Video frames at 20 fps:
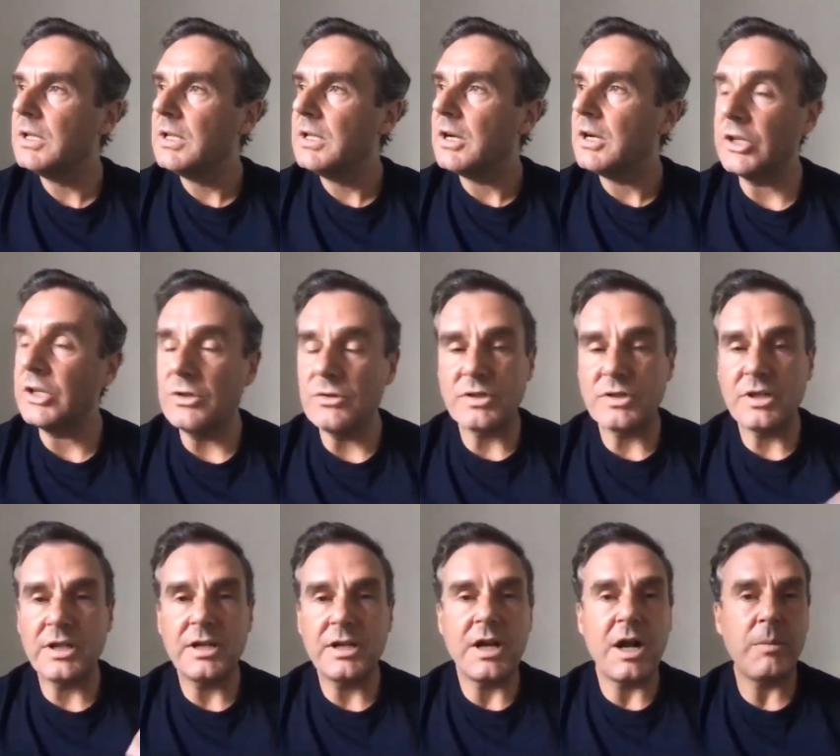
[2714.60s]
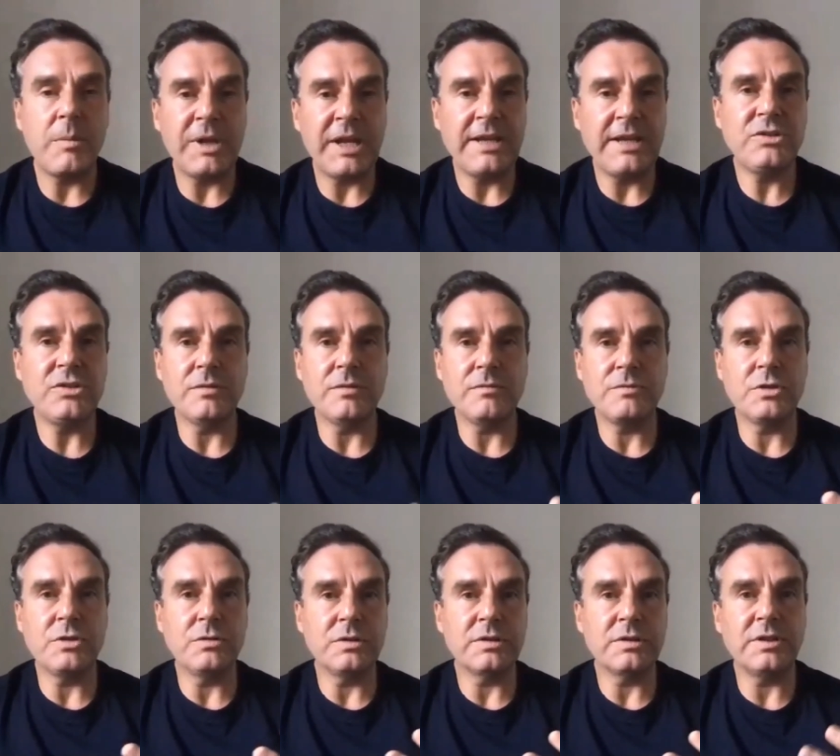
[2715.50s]
are using a combination of
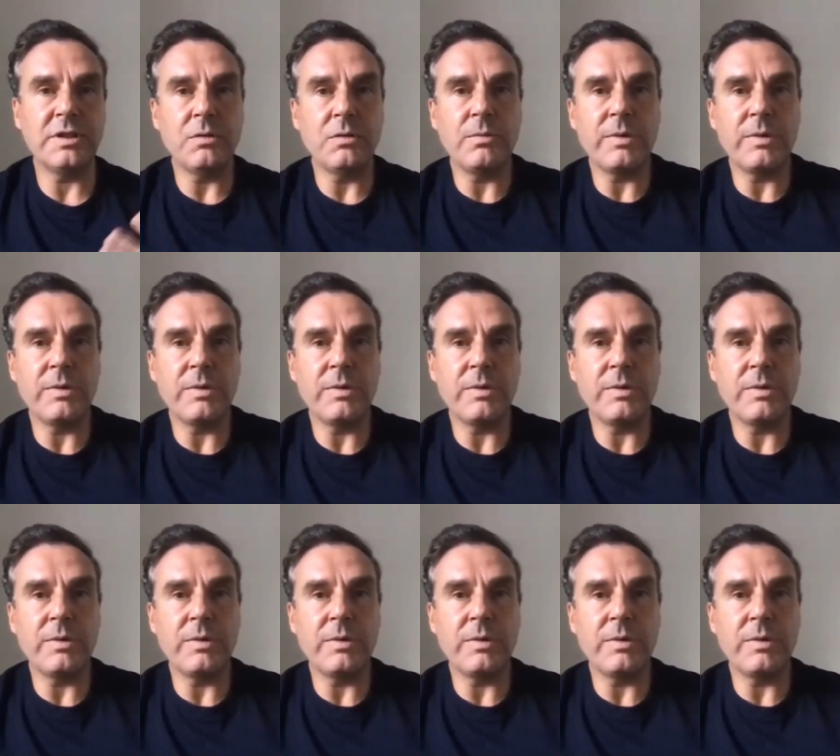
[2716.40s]
tools, you know,